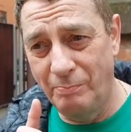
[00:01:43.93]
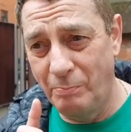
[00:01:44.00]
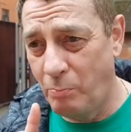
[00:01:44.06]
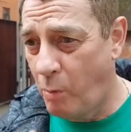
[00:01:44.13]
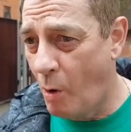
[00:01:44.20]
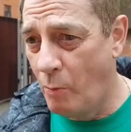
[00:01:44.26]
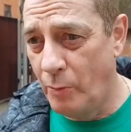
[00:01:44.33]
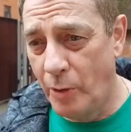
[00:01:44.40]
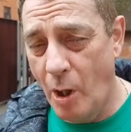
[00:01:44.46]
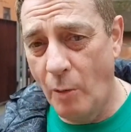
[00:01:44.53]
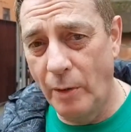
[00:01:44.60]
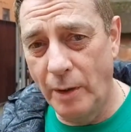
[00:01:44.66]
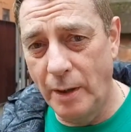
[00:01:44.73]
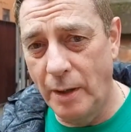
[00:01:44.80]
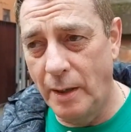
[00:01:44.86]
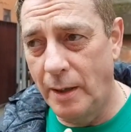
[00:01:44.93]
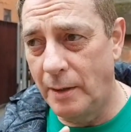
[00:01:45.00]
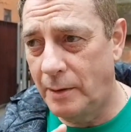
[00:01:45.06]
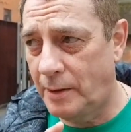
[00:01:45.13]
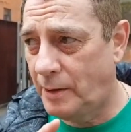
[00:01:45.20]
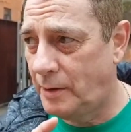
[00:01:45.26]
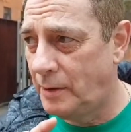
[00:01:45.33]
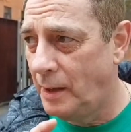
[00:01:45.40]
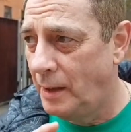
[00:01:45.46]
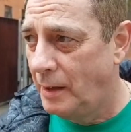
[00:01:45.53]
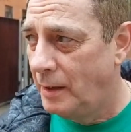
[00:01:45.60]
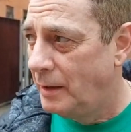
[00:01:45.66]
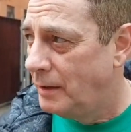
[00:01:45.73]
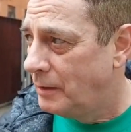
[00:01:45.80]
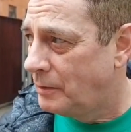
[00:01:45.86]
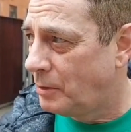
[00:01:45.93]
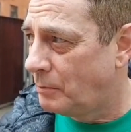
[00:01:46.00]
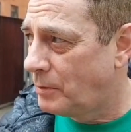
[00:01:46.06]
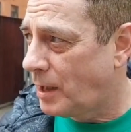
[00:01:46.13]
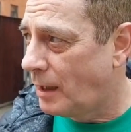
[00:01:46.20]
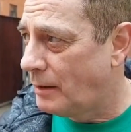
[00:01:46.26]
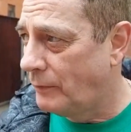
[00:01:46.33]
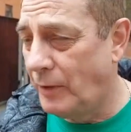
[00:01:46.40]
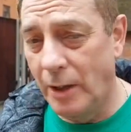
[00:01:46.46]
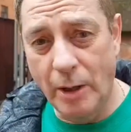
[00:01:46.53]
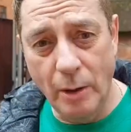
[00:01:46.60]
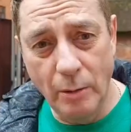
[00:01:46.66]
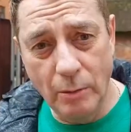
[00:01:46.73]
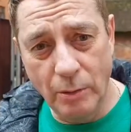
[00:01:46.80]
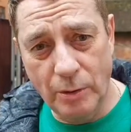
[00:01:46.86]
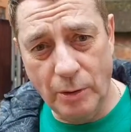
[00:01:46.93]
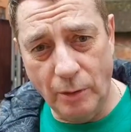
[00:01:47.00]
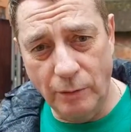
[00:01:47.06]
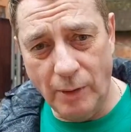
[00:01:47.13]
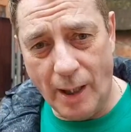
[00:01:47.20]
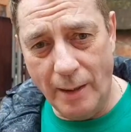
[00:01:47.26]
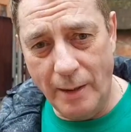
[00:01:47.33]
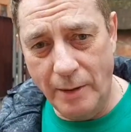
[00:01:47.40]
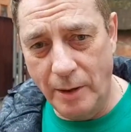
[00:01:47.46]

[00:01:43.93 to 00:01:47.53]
won't know, and it's sometimes if you Google stuff like this